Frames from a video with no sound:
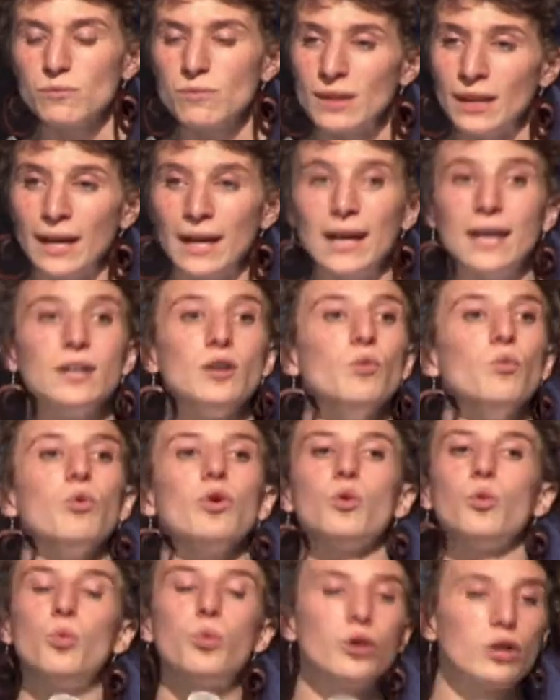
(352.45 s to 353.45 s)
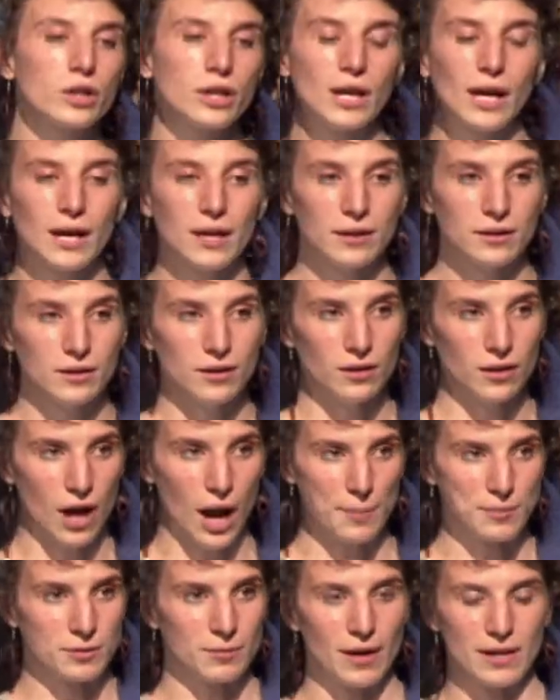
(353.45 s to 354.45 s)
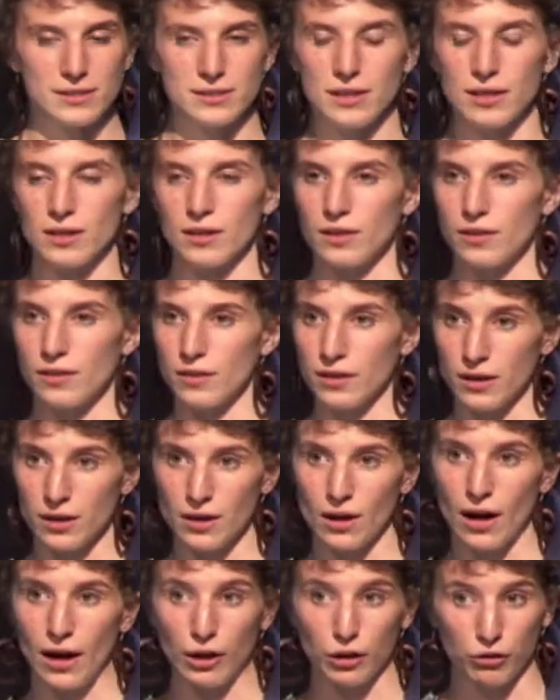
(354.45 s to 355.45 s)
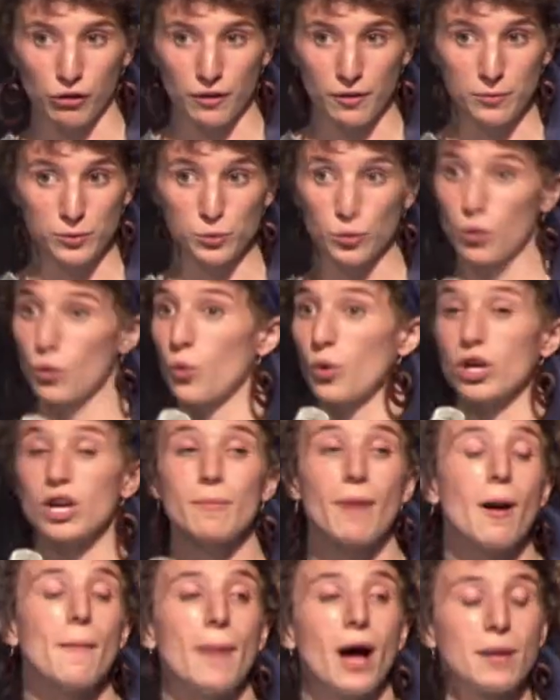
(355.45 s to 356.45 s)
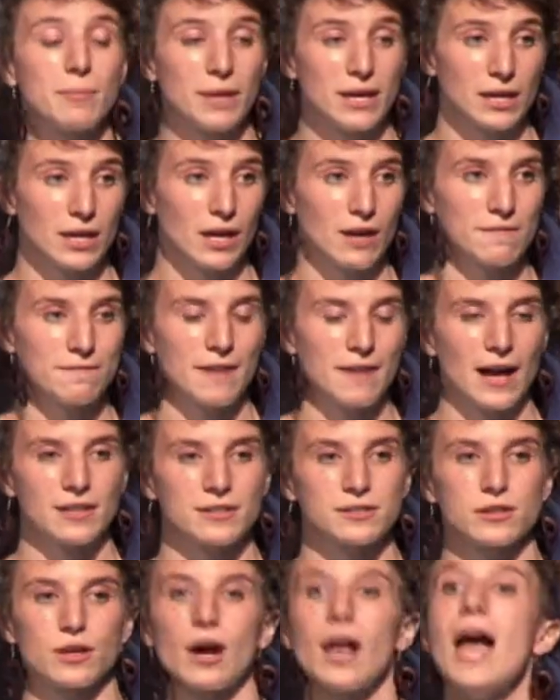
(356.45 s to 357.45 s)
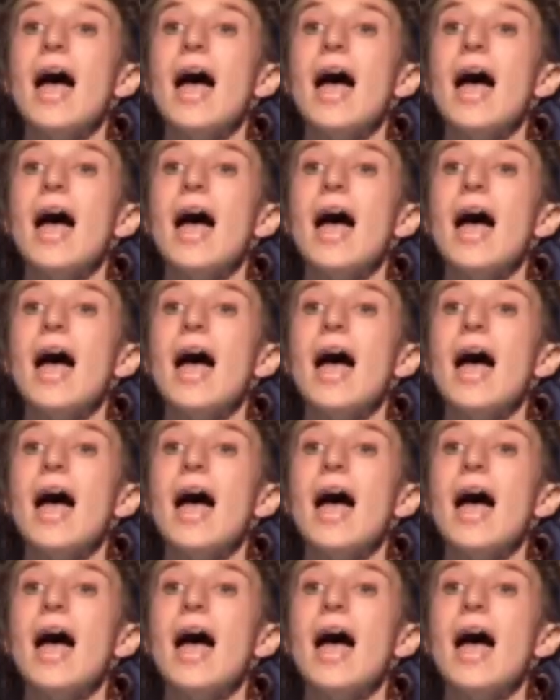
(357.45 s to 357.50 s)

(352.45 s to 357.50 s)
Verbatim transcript: and we're working on optimizing the algorithms. We're working about, on making it faster.